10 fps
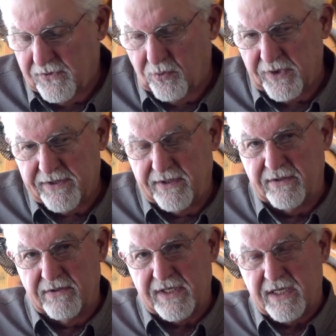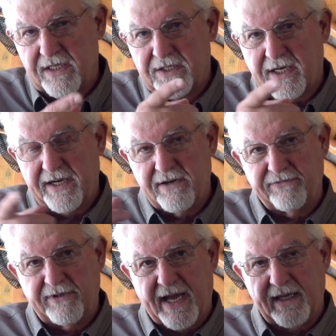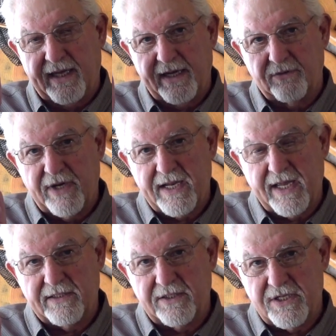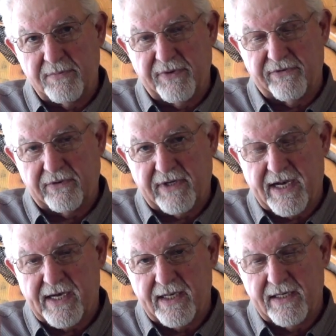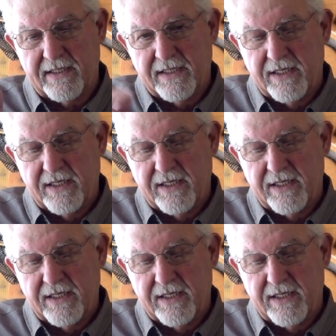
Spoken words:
with the entire fly line right at the tip of the rod.